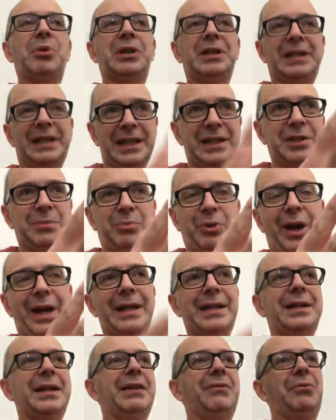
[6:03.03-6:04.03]
needs a
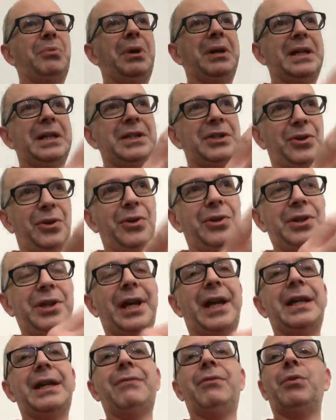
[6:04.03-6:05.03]
break, everyone needs a
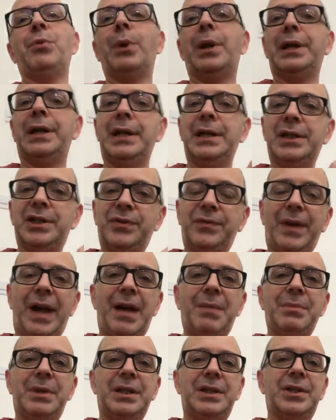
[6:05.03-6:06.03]
holiday, everyone needs
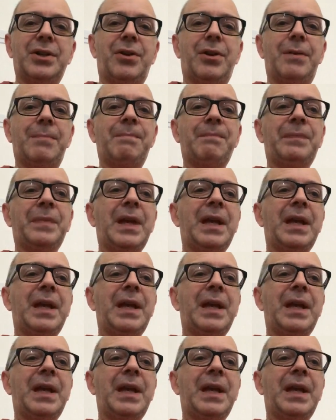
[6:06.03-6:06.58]
family time.